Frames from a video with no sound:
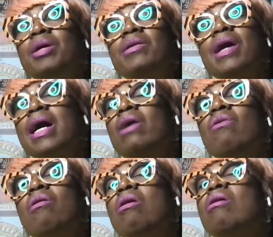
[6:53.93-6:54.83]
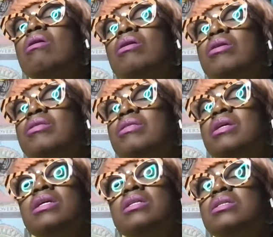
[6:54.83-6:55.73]
no matter how hard
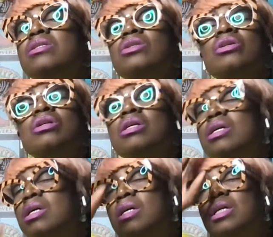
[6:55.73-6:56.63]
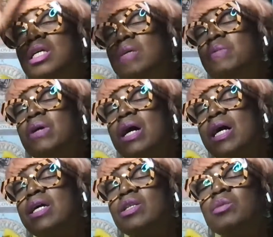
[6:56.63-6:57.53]
things look, keep your
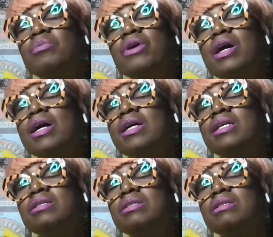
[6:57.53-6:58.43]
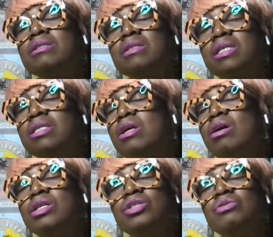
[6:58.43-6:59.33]
eye on the prize. As
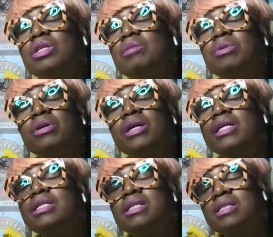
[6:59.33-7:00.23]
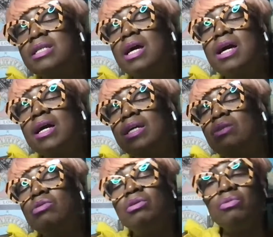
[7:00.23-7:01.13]
long as you keep your head to the sky,
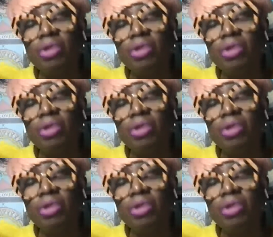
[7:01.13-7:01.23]
you